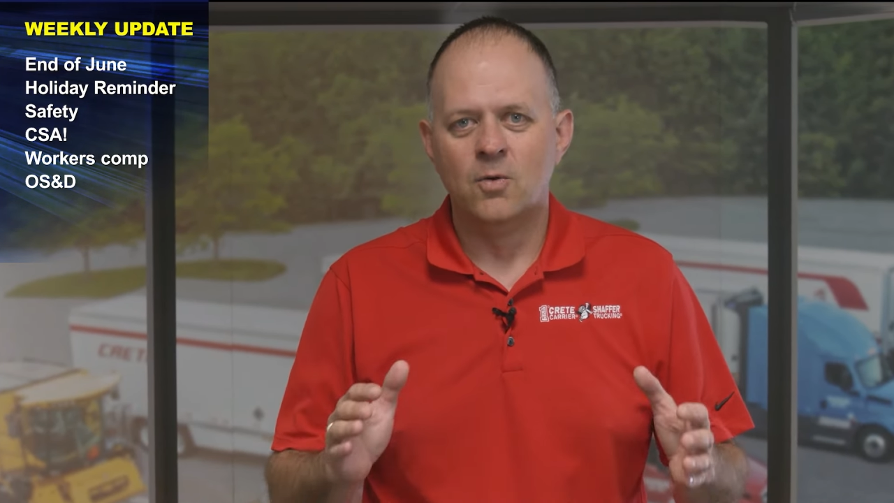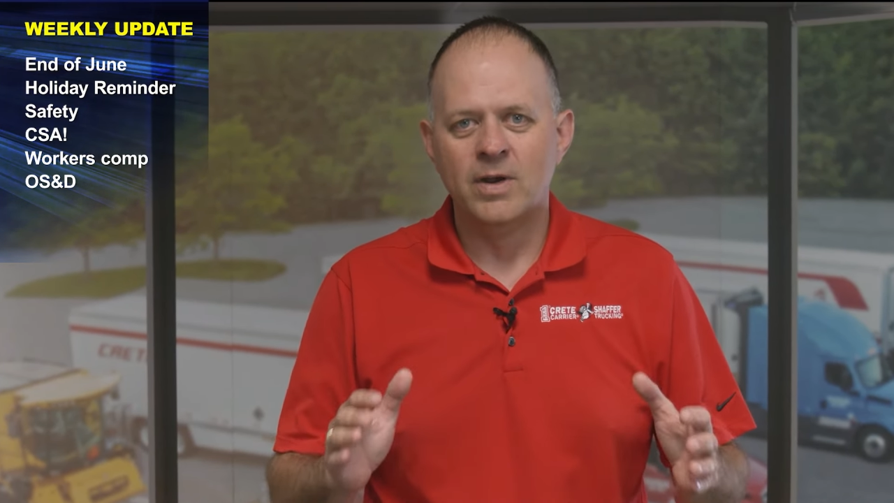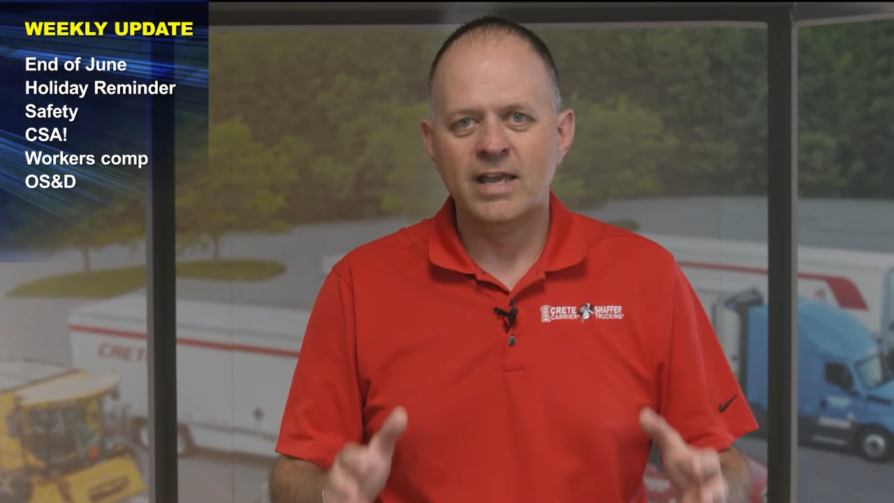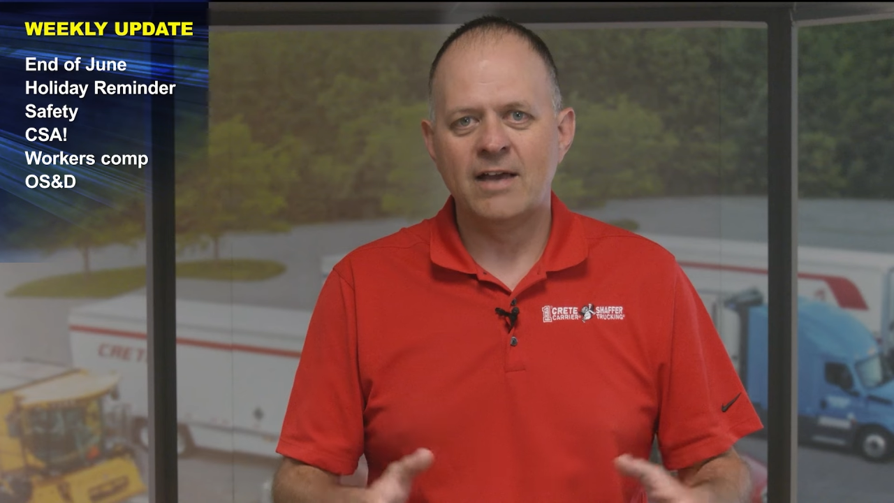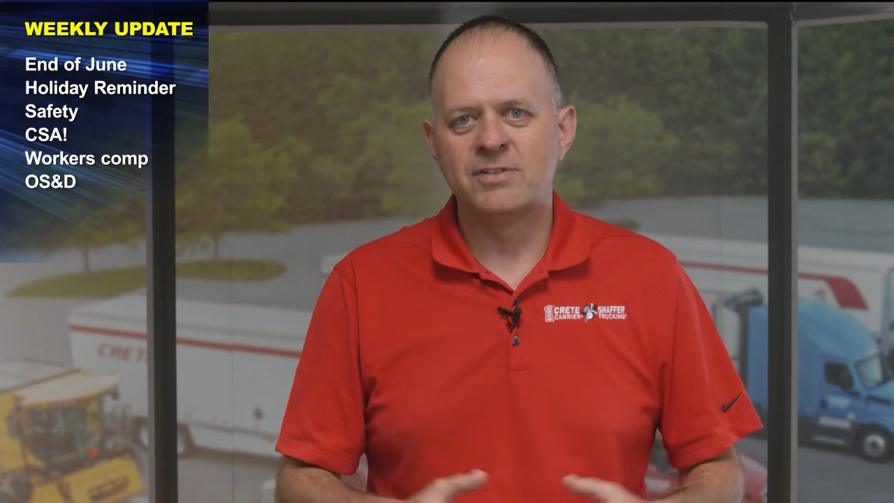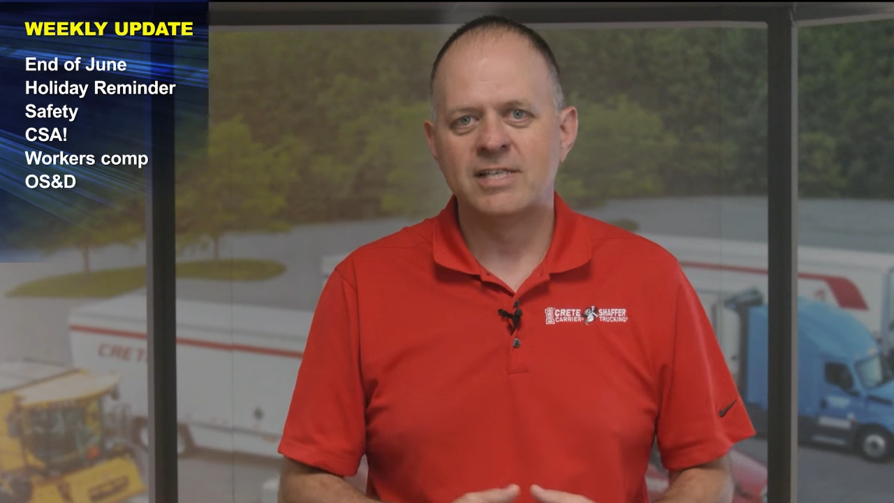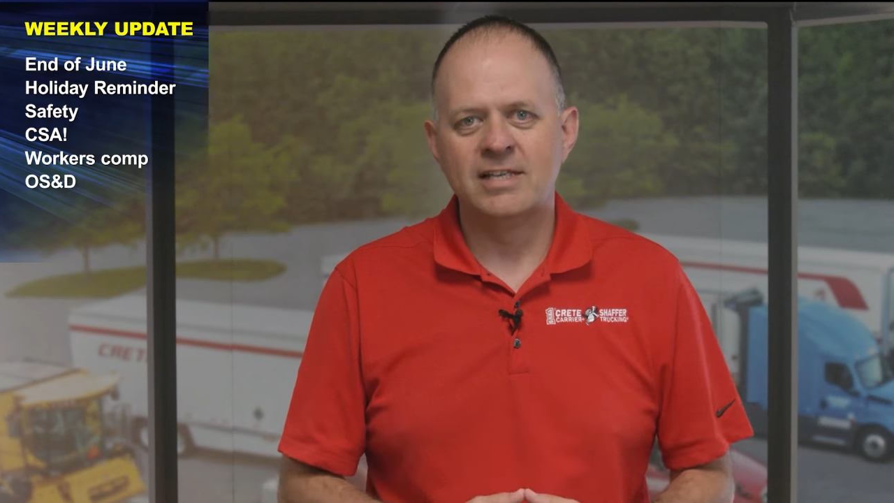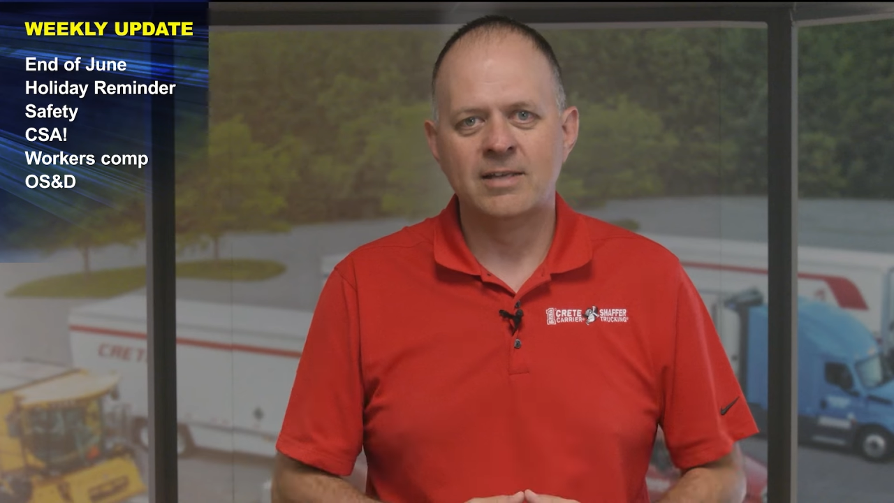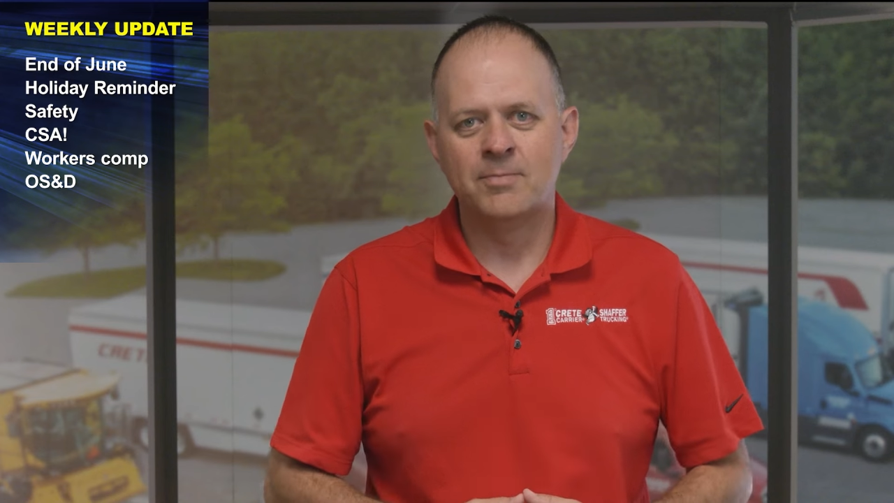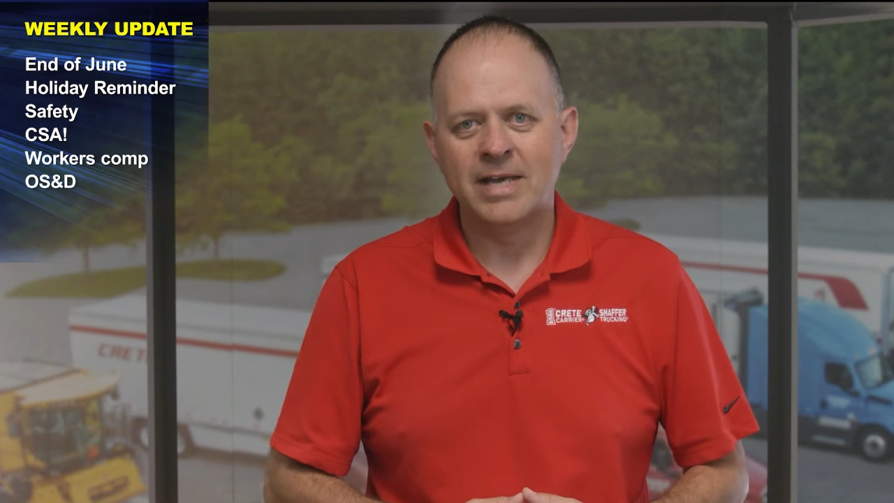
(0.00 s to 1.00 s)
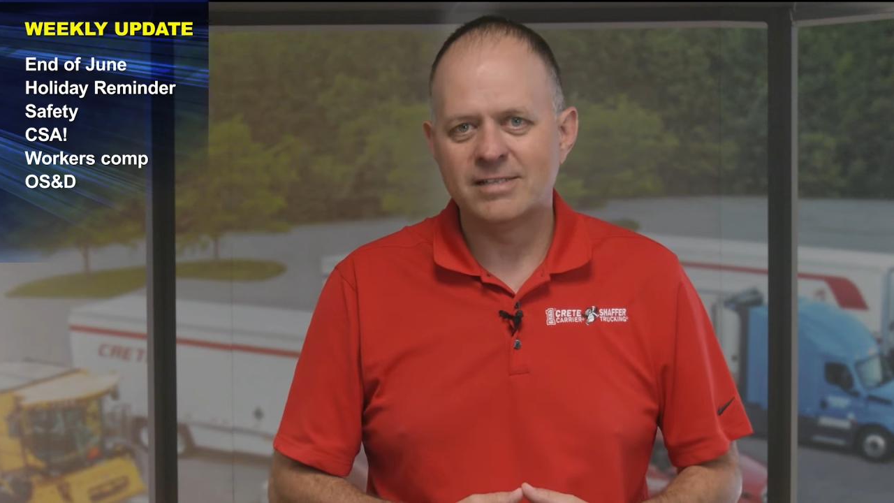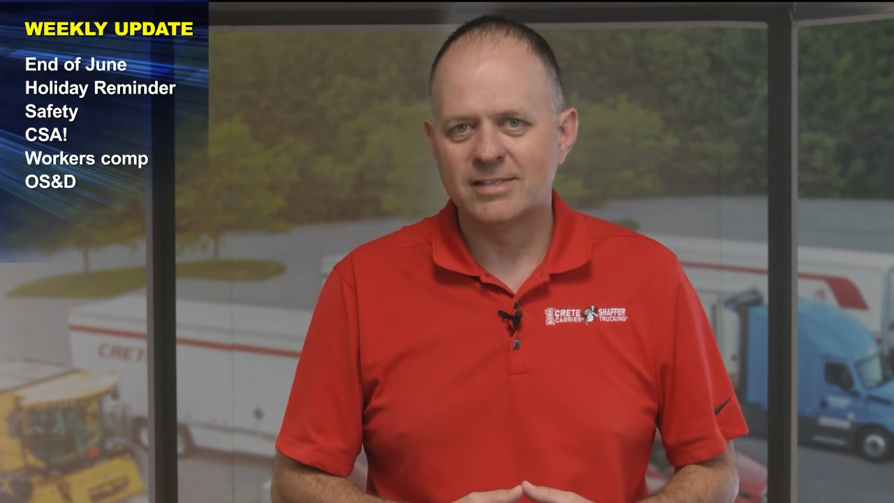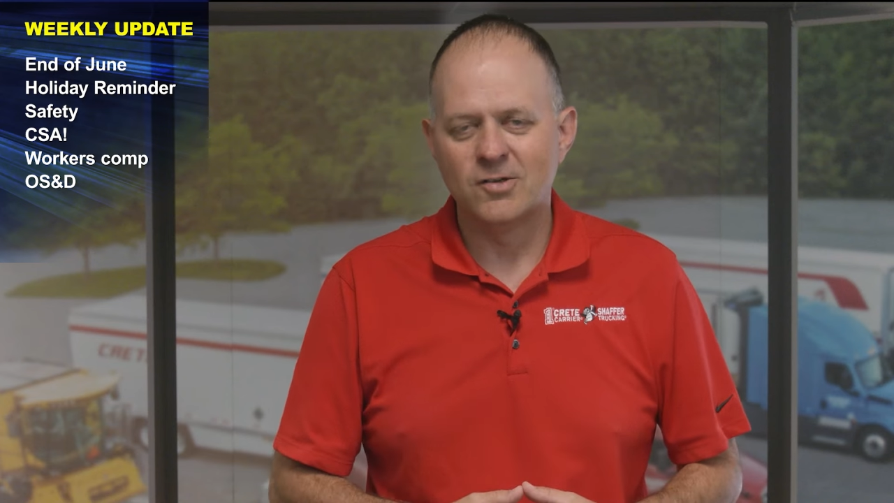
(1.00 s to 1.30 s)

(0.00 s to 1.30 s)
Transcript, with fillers: We have seen the best